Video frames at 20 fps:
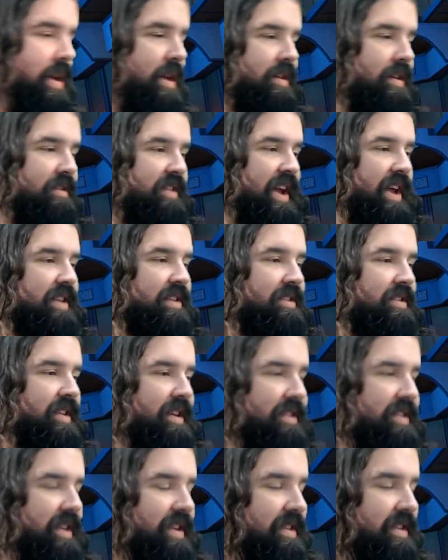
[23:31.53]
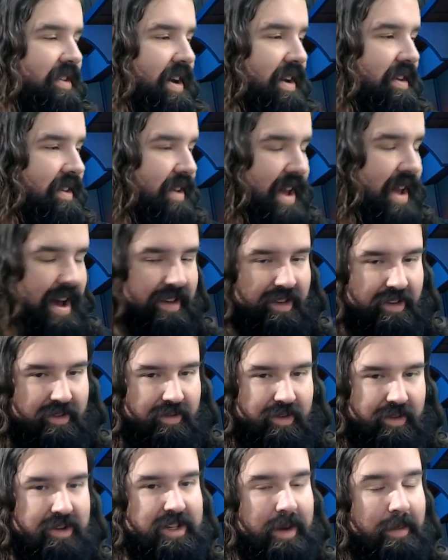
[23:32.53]
Zane six six six, yes,
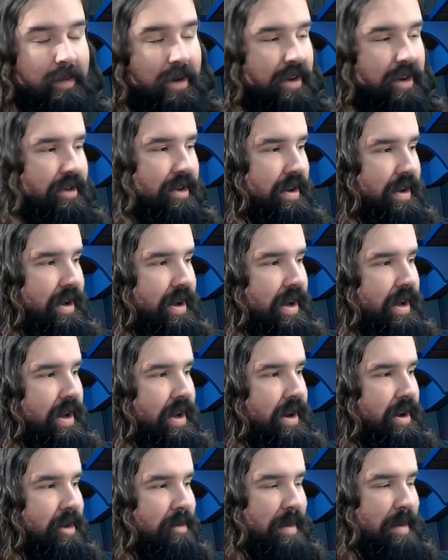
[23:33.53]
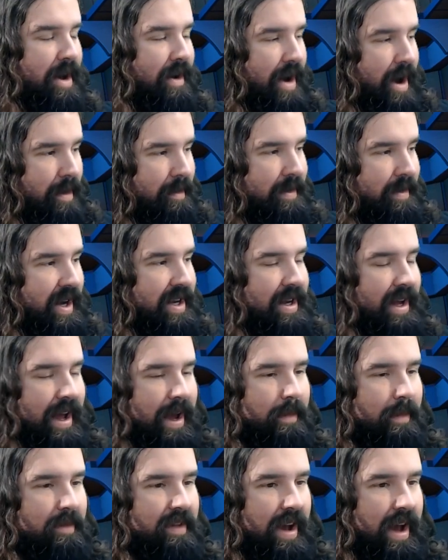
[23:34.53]
for some reason no matter how many
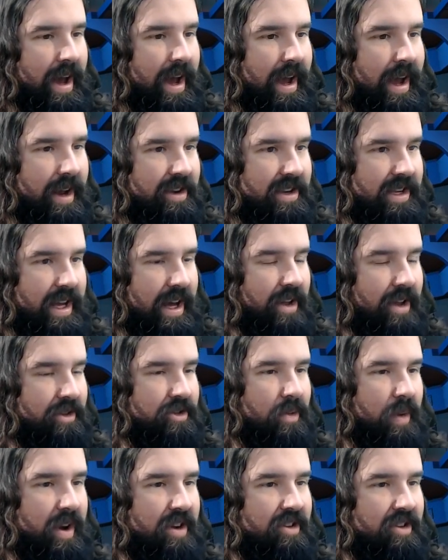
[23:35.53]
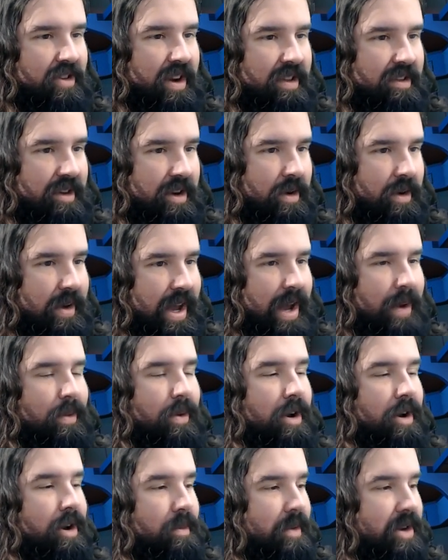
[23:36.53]
times I tell Twitch that it's an okay
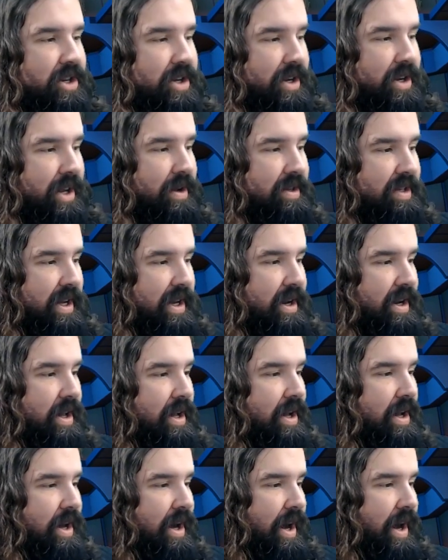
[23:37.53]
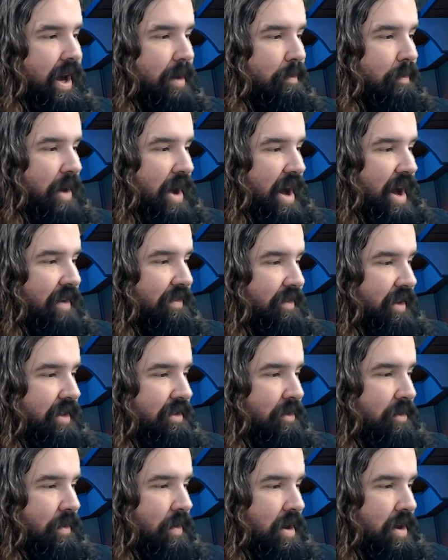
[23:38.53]
word and we should use it, uh, boff
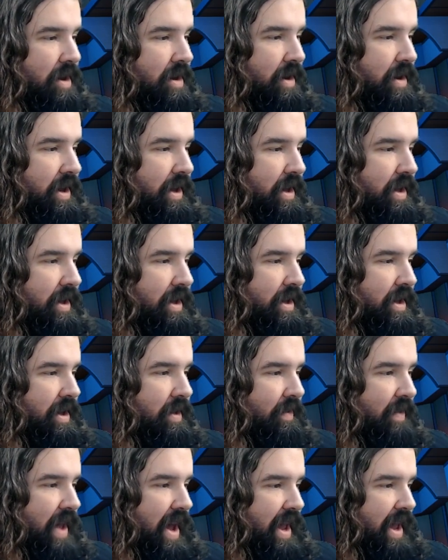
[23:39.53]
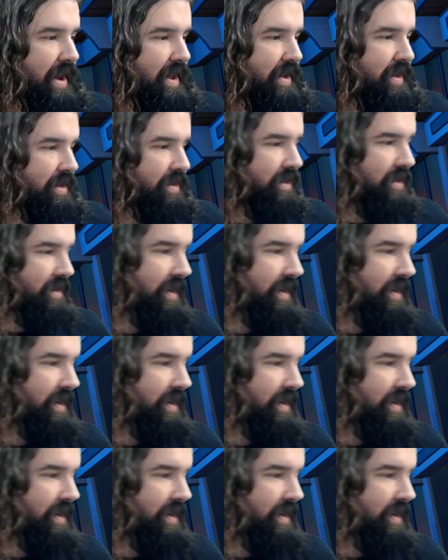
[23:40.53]
is a word that is